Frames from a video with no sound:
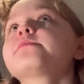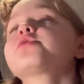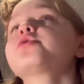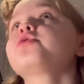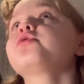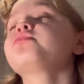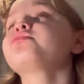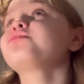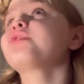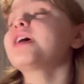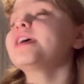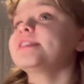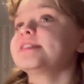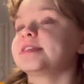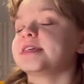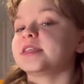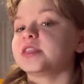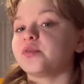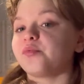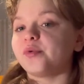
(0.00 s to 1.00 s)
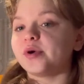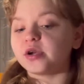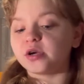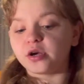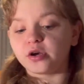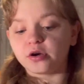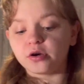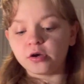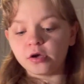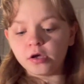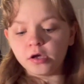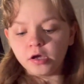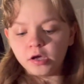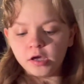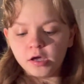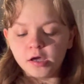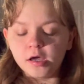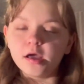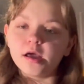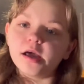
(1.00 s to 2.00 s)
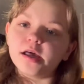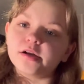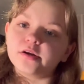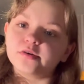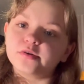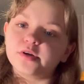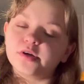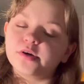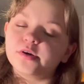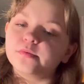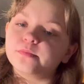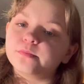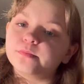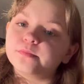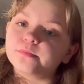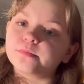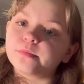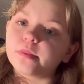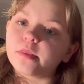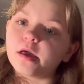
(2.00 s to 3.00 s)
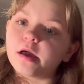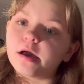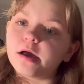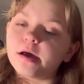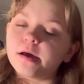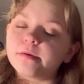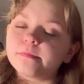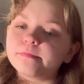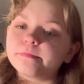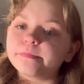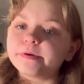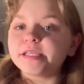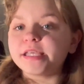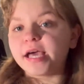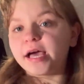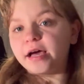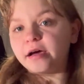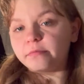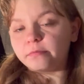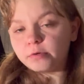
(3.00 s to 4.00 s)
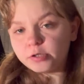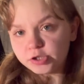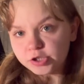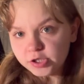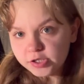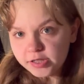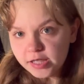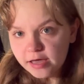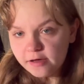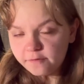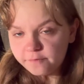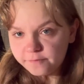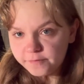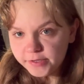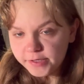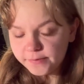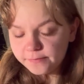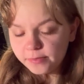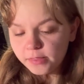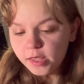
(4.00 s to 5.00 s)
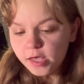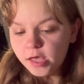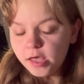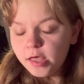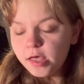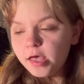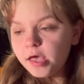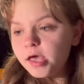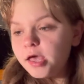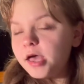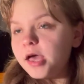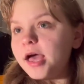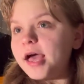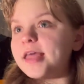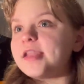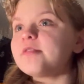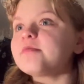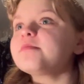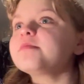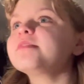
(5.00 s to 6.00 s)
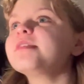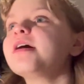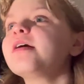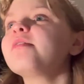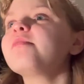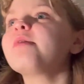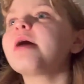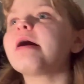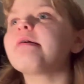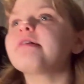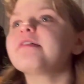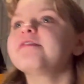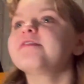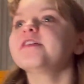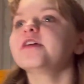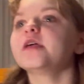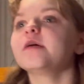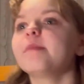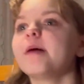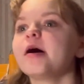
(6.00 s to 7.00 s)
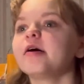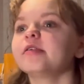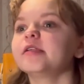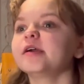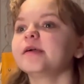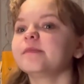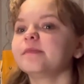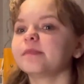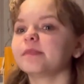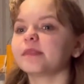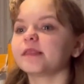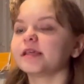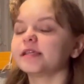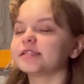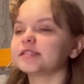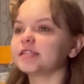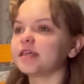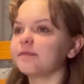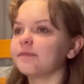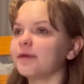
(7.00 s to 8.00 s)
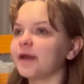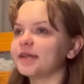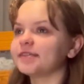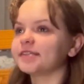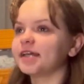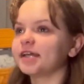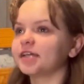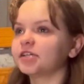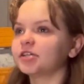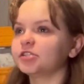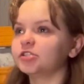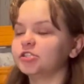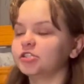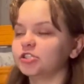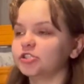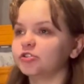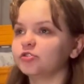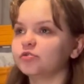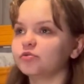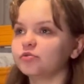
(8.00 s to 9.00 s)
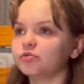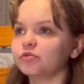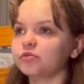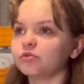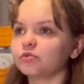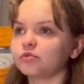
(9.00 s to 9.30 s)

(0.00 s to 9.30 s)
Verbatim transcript: crazy in the winter. I don't know. Um, but yeah, I'm gonna show you the outfit. I don't know how I feel about it. It's the best I could do.